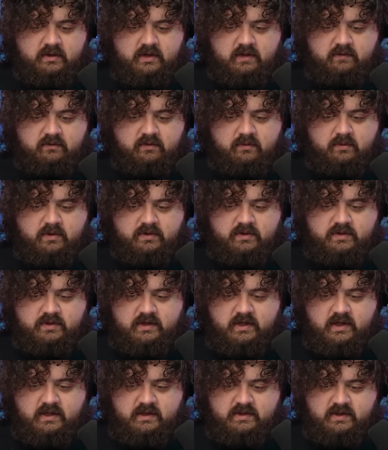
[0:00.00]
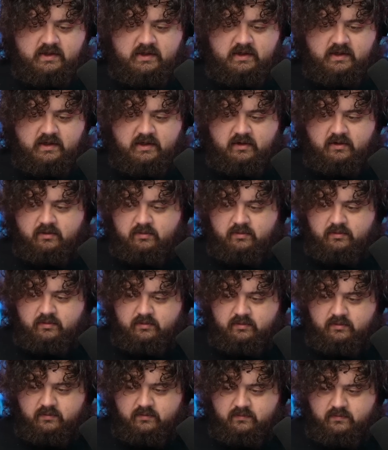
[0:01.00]
Everyone's a Nazi now.
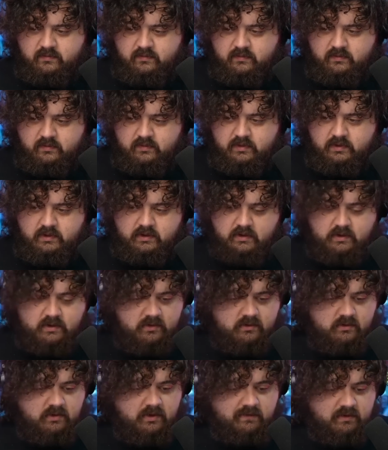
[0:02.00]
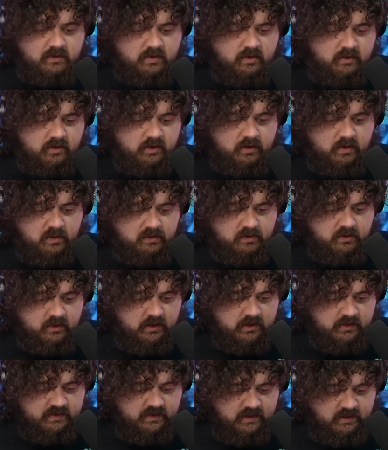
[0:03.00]
If you don't agree with
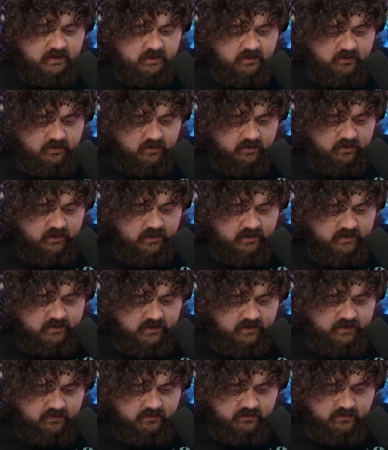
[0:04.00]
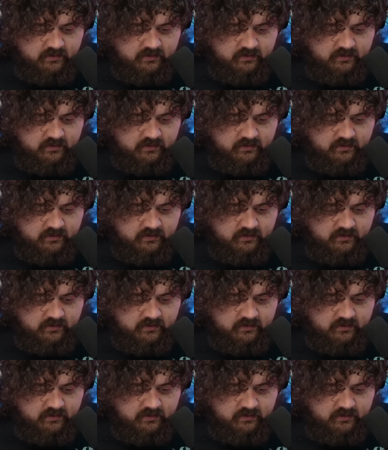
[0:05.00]
it, I say you're a Nazi.